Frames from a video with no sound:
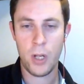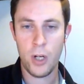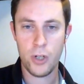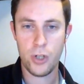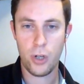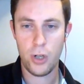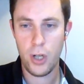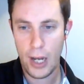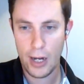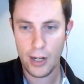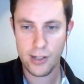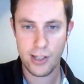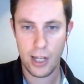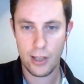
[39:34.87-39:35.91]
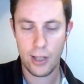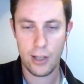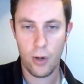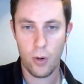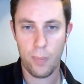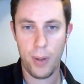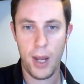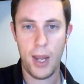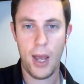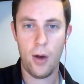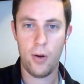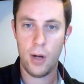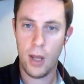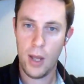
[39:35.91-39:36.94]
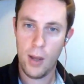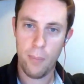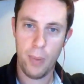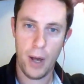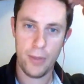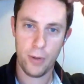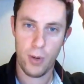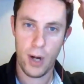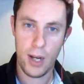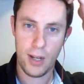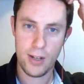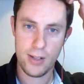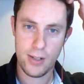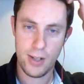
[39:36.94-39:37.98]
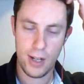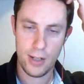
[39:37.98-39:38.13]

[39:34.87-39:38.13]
Sure, you get a slightly lower payout, but the rake is